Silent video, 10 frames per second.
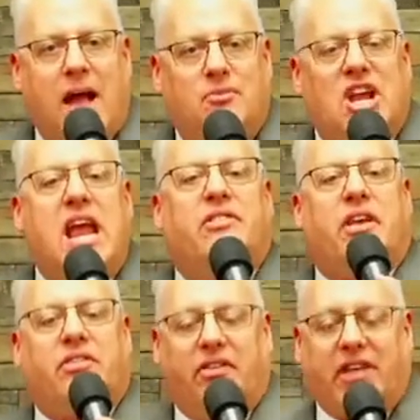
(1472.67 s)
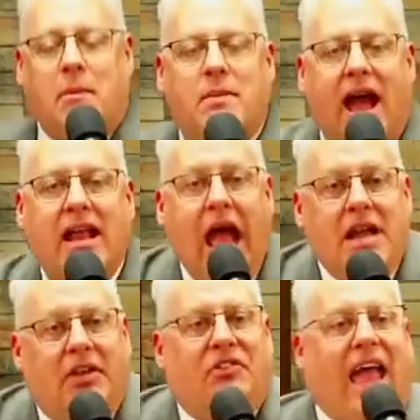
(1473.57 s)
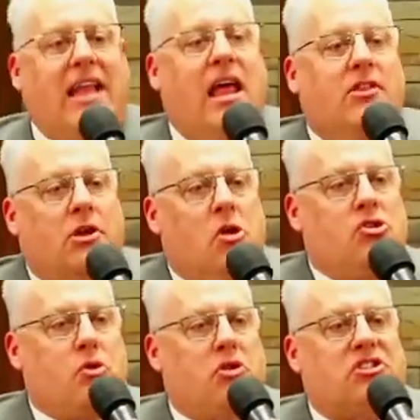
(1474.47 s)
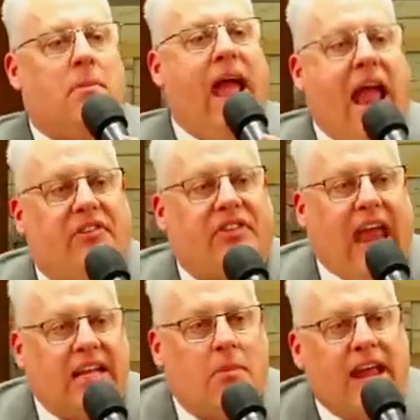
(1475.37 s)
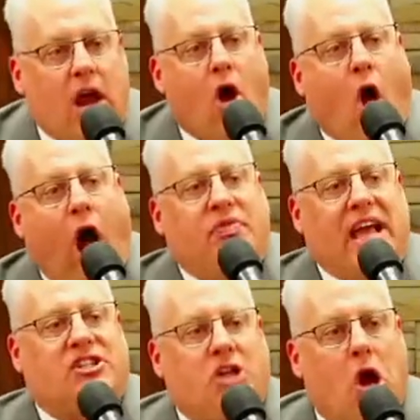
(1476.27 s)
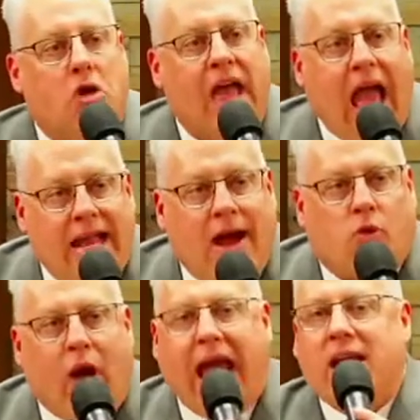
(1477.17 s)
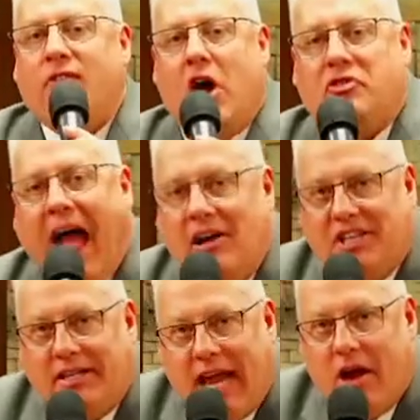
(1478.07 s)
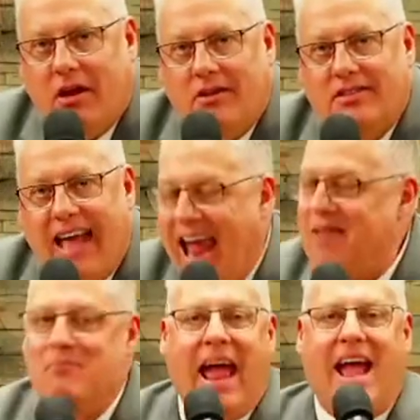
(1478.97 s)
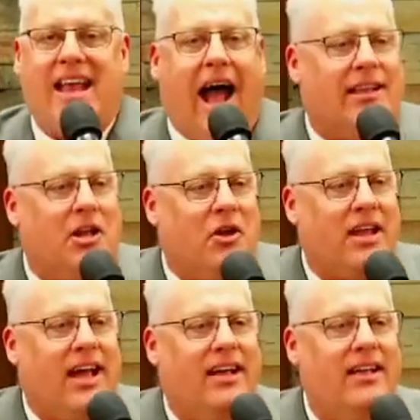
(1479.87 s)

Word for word: Jesus is coming back to set the new Jerusalem, his kingdom here on this earth, and he'll reign for a thousand years. Amen. Hallelujah.